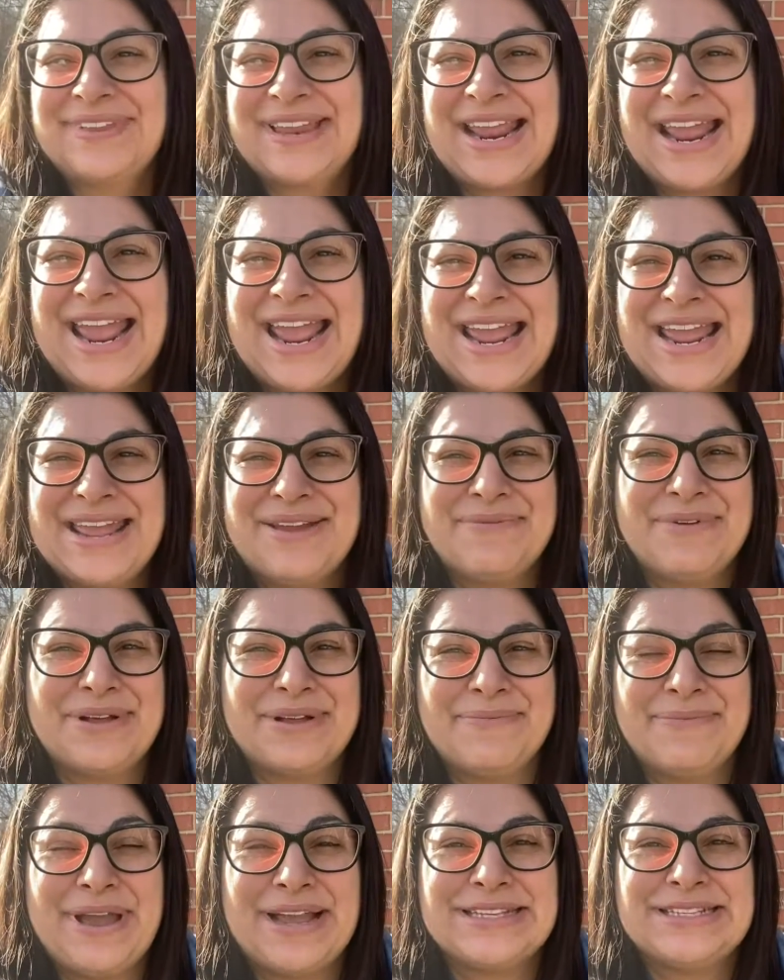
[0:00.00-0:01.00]
Hey,
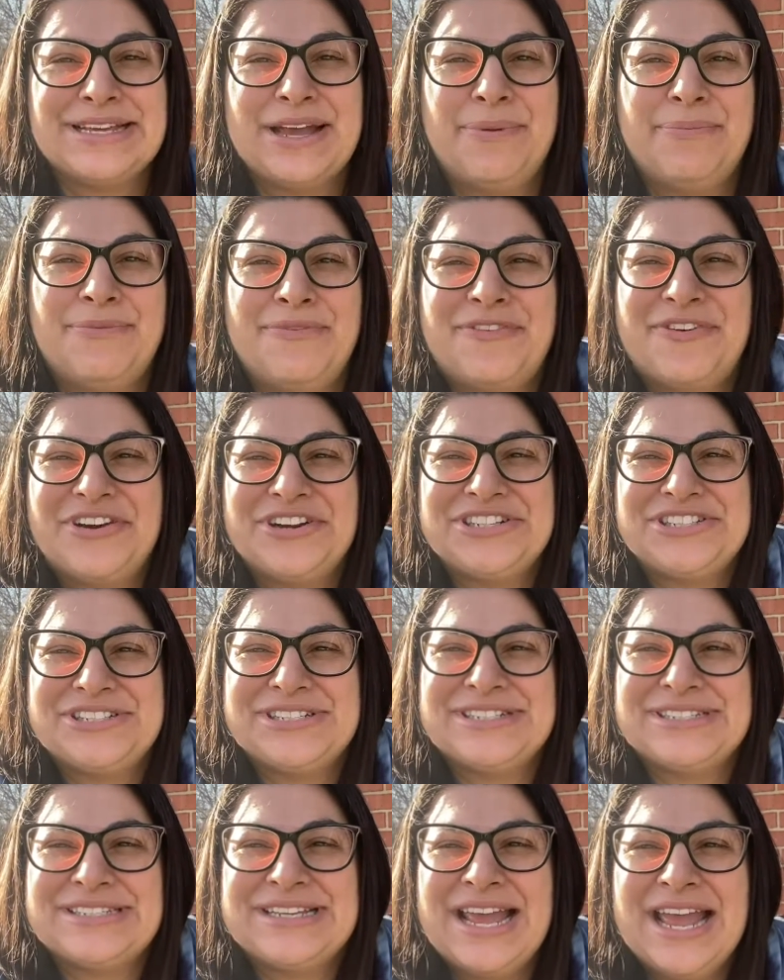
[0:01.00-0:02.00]
welcome back to Help of
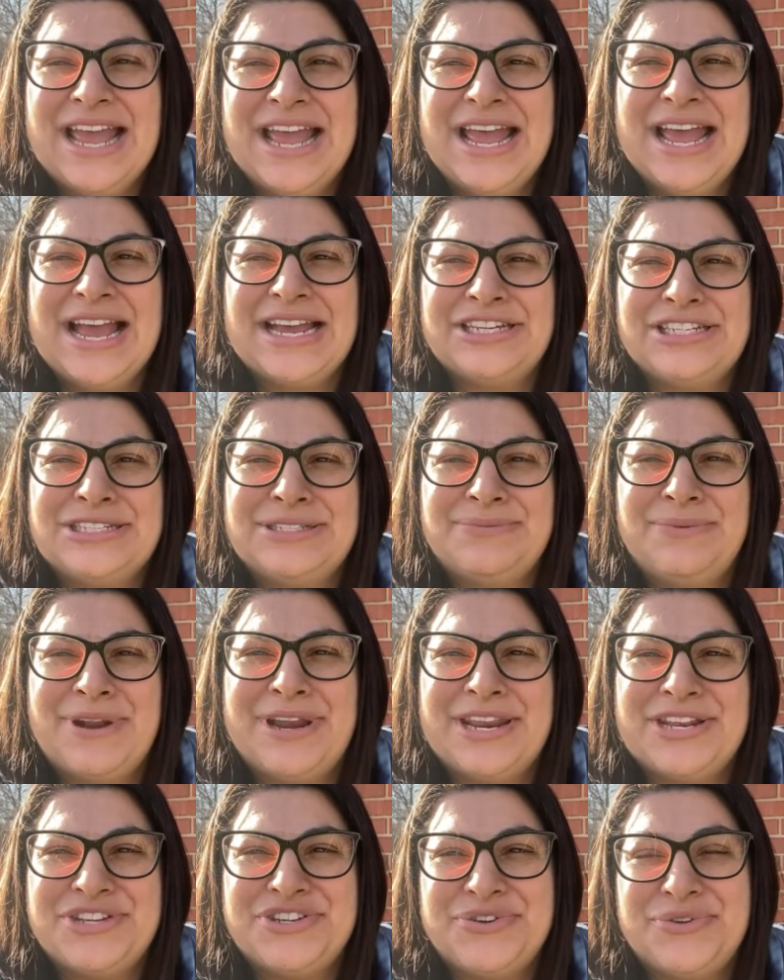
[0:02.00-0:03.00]
Christians. I just
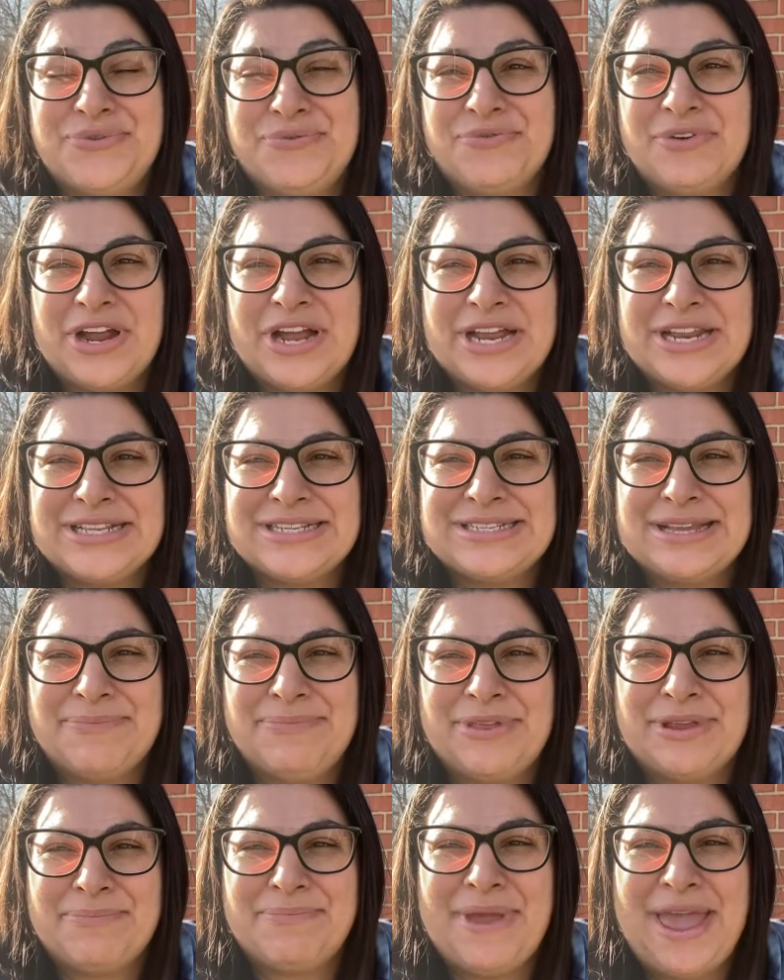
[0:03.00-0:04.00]
wanted to run
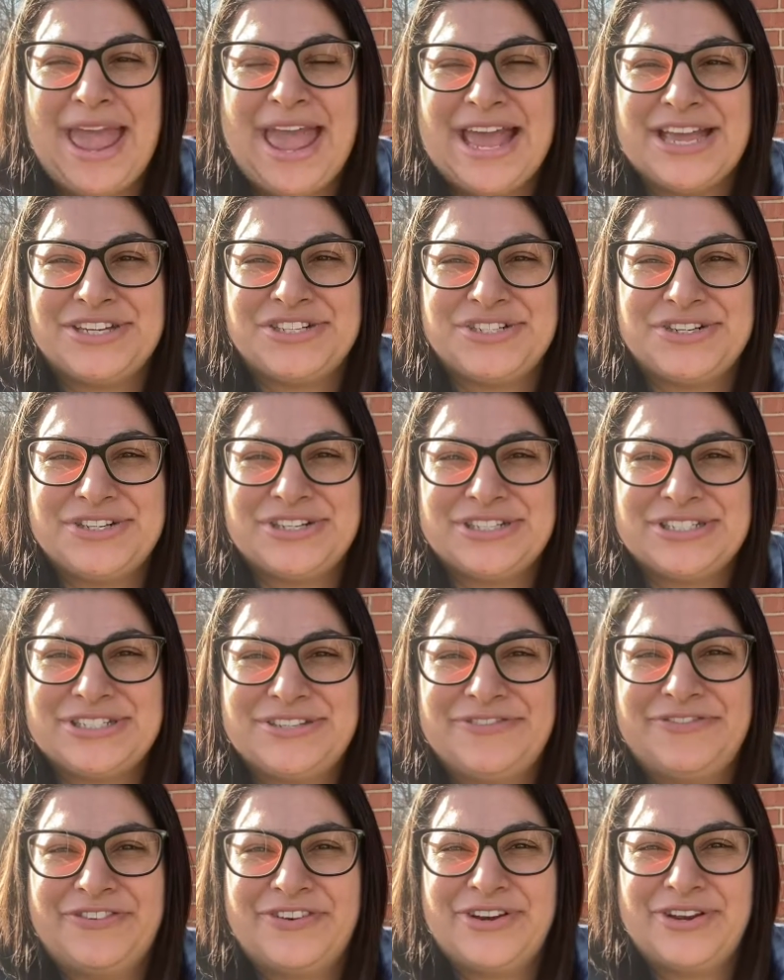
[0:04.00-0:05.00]
something past you
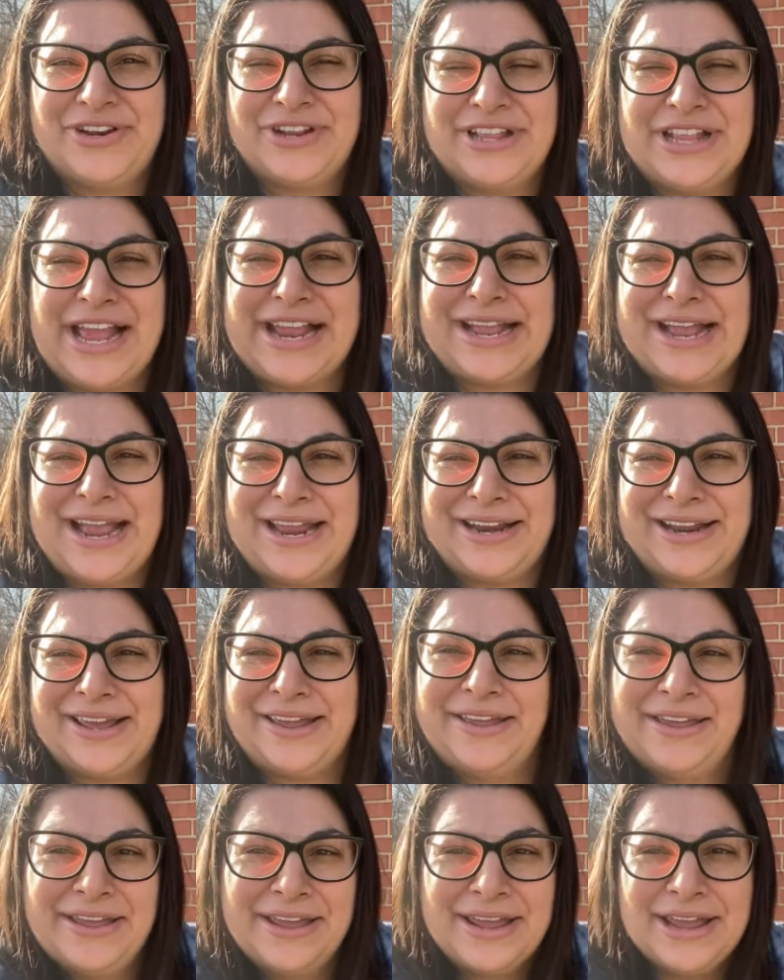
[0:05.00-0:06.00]
just for you to like kind
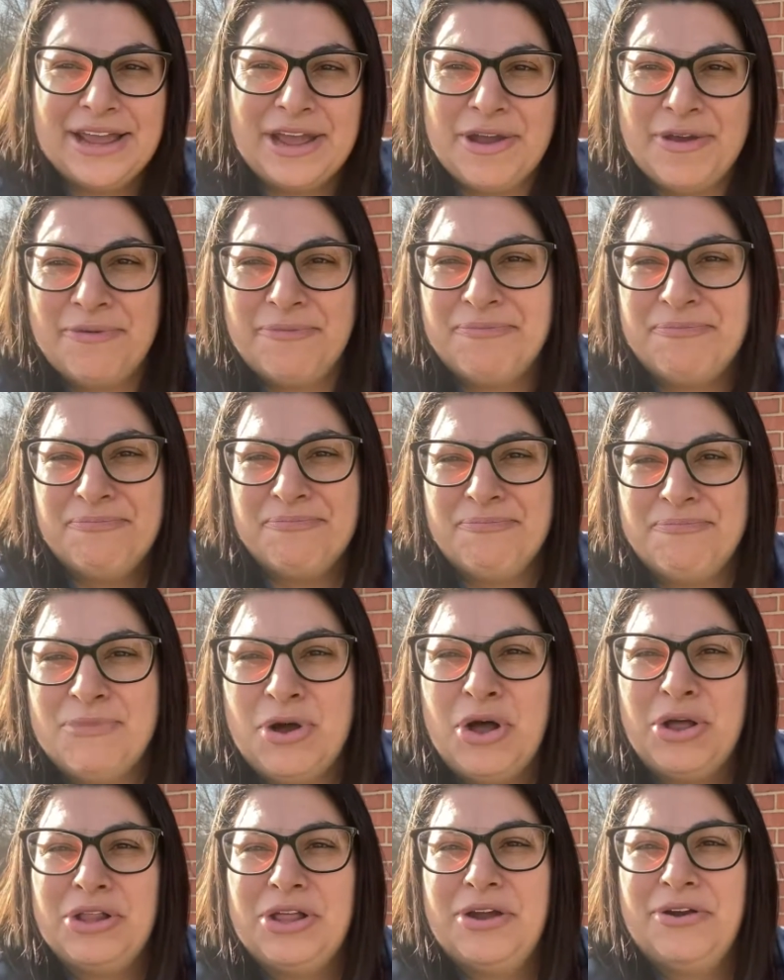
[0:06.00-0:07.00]
of
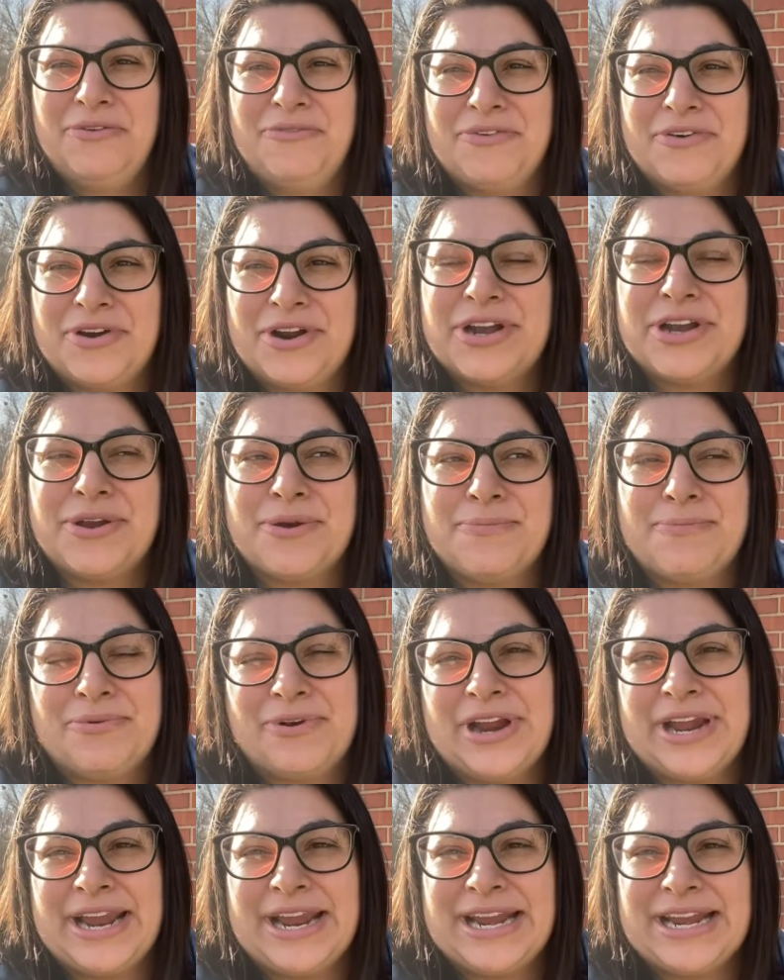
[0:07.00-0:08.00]
mull over in your
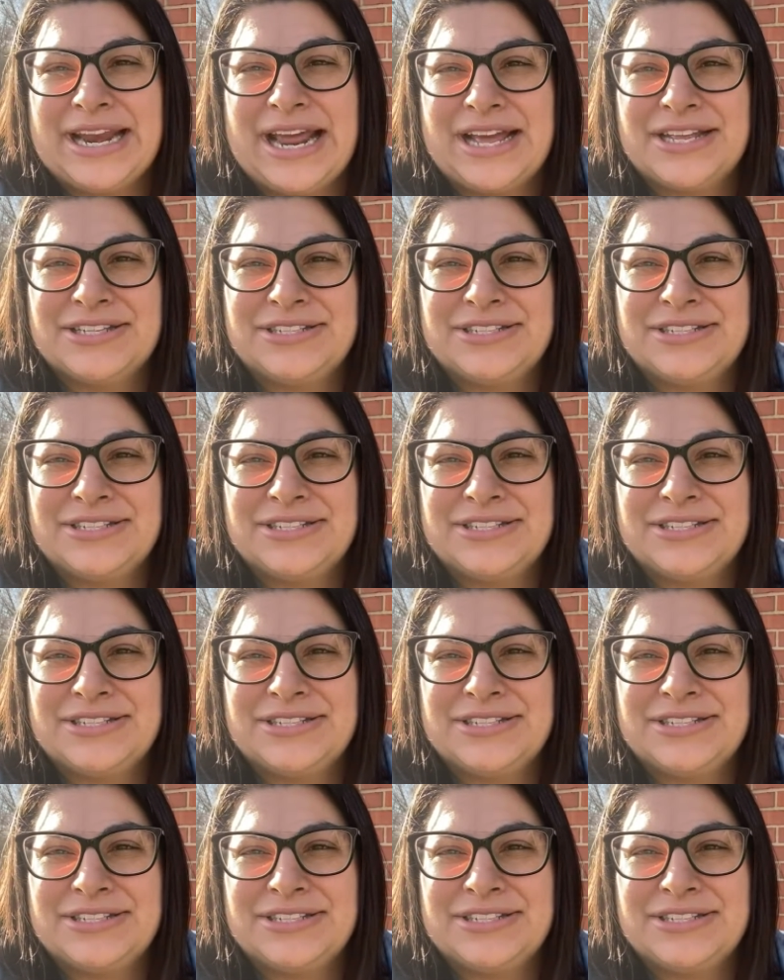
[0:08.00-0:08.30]
brain.